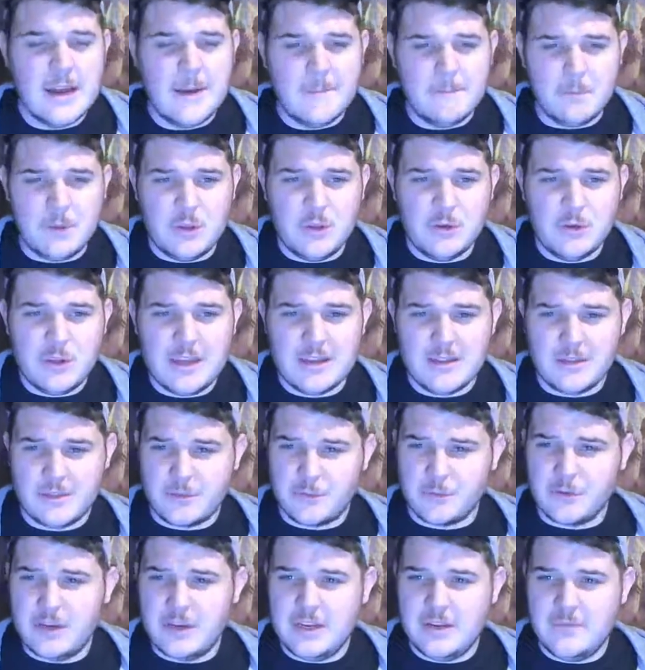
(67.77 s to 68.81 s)
You get
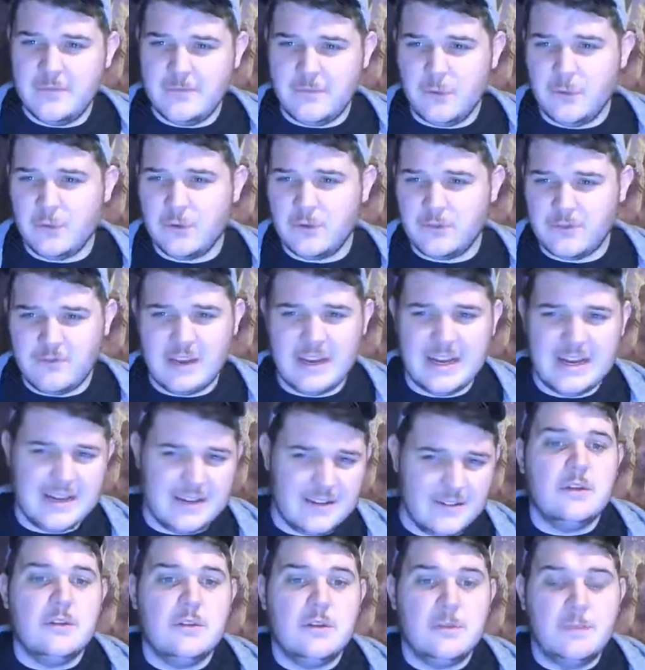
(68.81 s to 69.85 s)
3, 4,
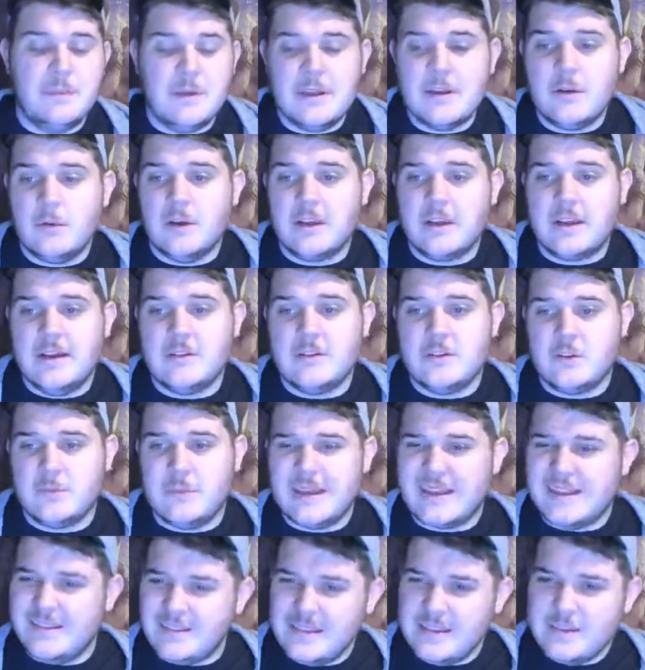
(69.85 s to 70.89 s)
5, depending on what character you're
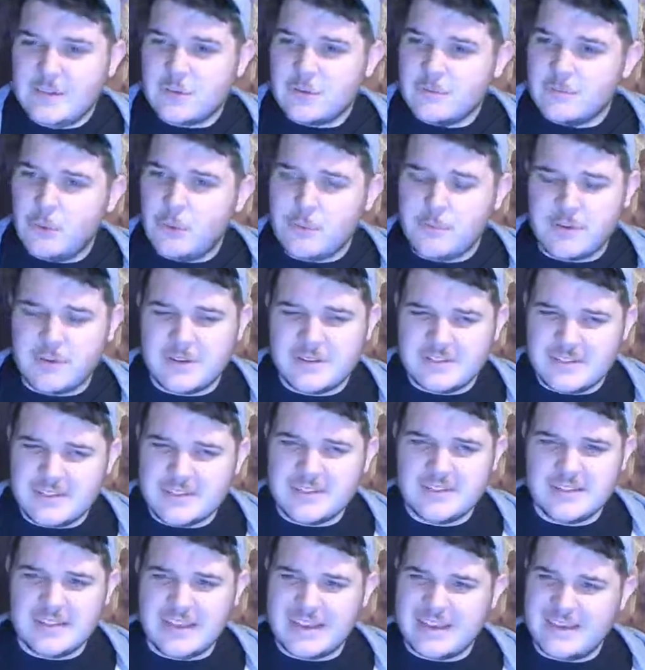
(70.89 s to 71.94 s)
making. These are important because this
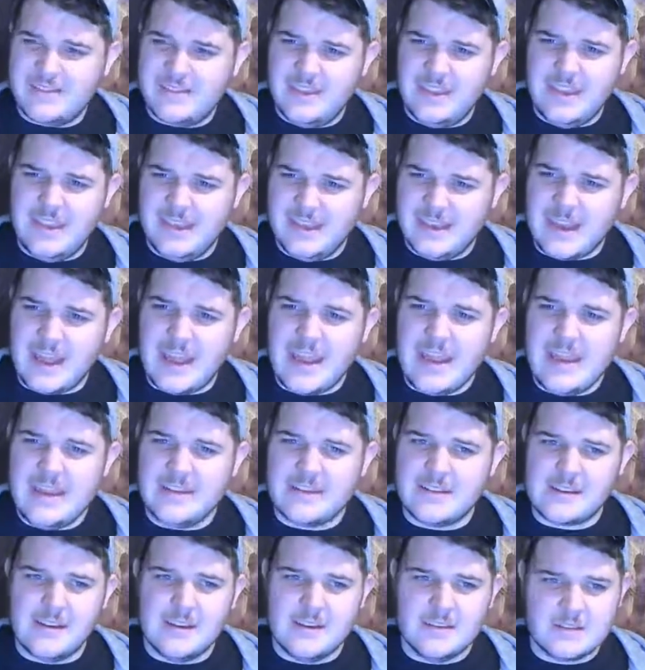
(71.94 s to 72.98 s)
is like the
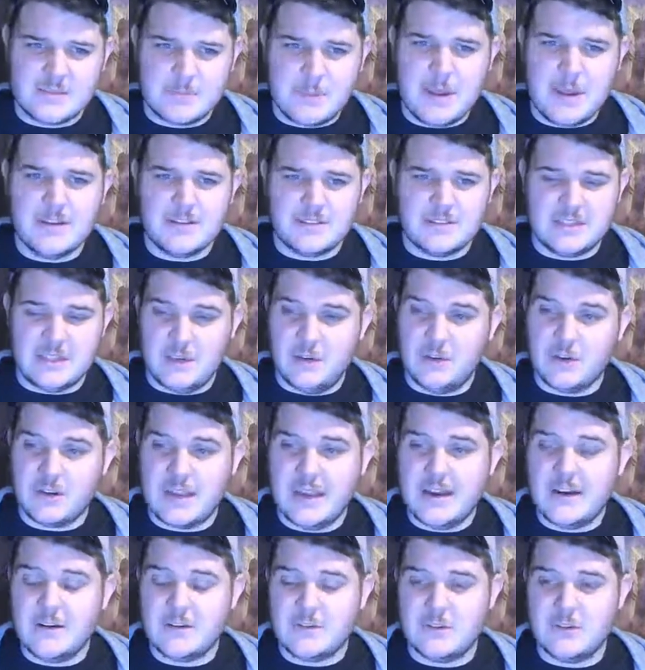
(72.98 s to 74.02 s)
innate spells that your
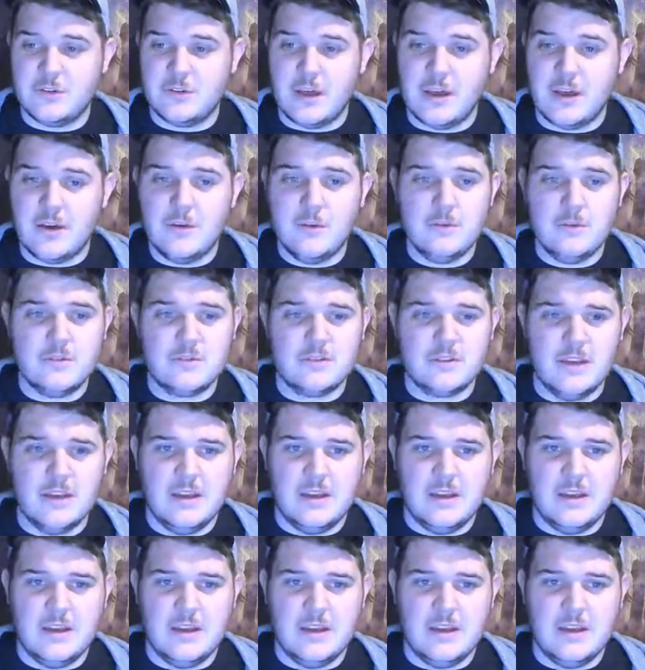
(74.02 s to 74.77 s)
character knows.